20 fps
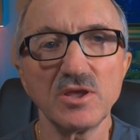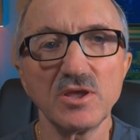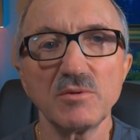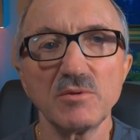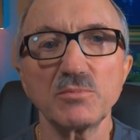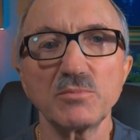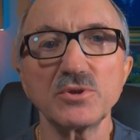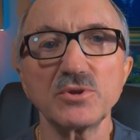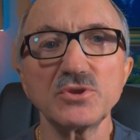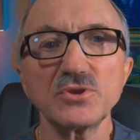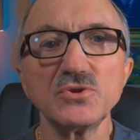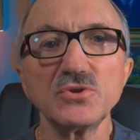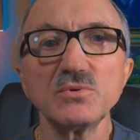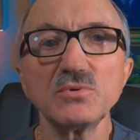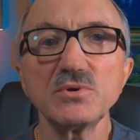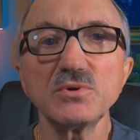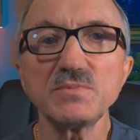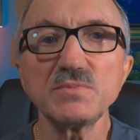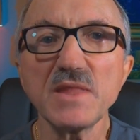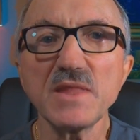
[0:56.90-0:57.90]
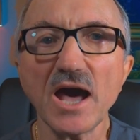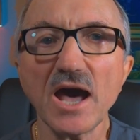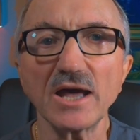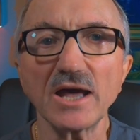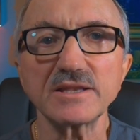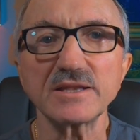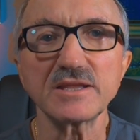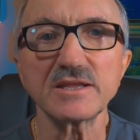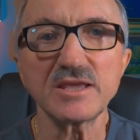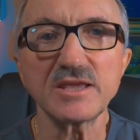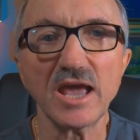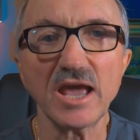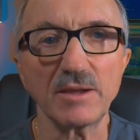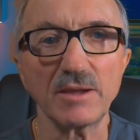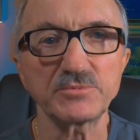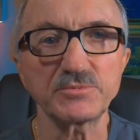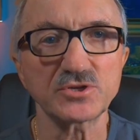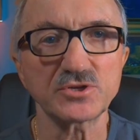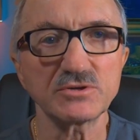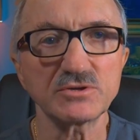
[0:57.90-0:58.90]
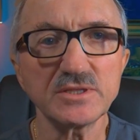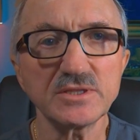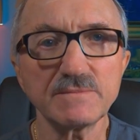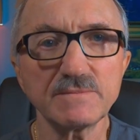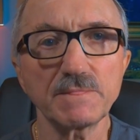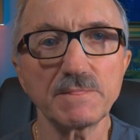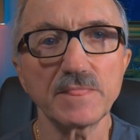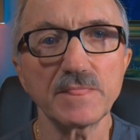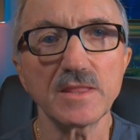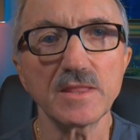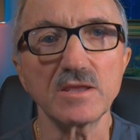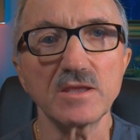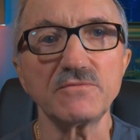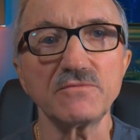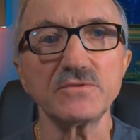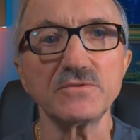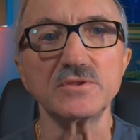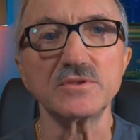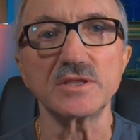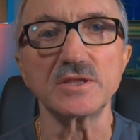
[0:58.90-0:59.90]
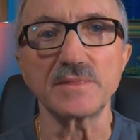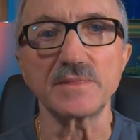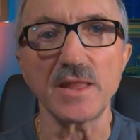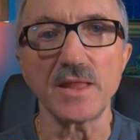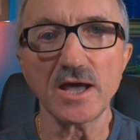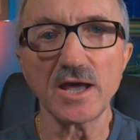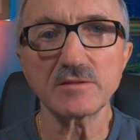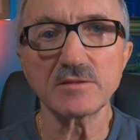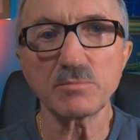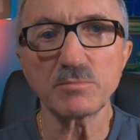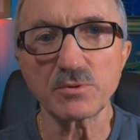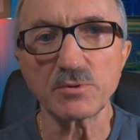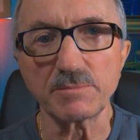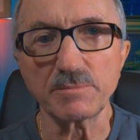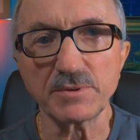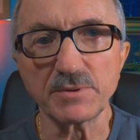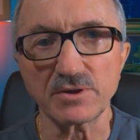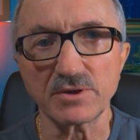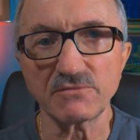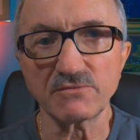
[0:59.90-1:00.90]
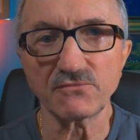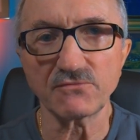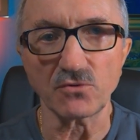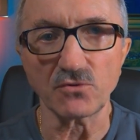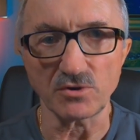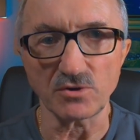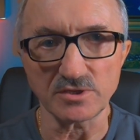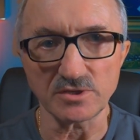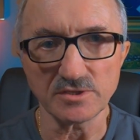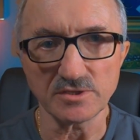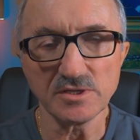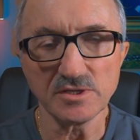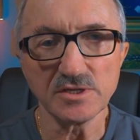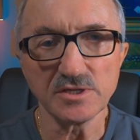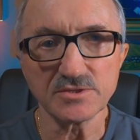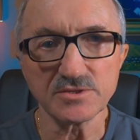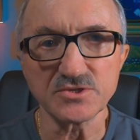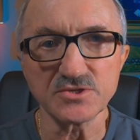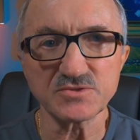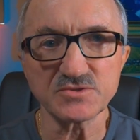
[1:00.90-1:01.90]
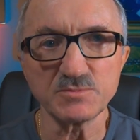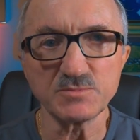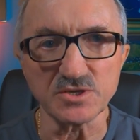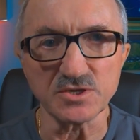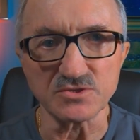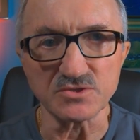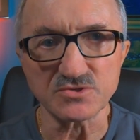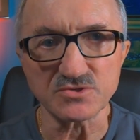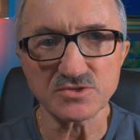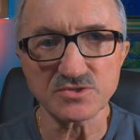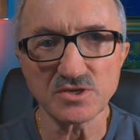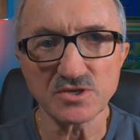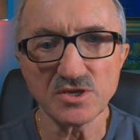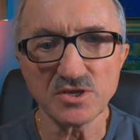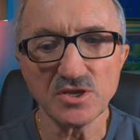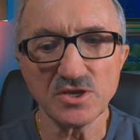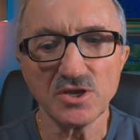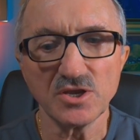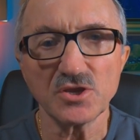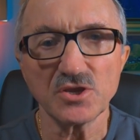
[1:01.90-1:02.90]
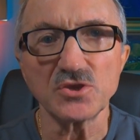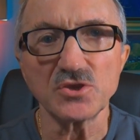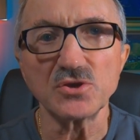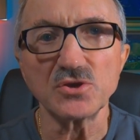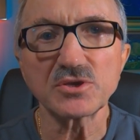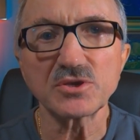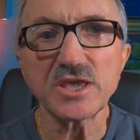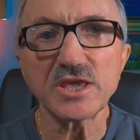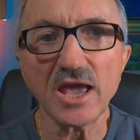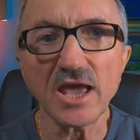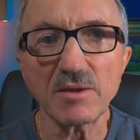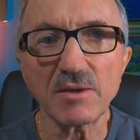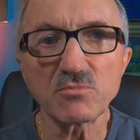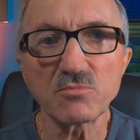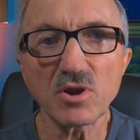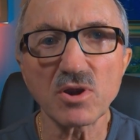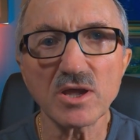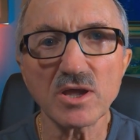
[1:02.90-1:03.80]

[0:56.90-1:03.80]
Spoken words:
but you will not capture it if you did not prepare for it. This means your camera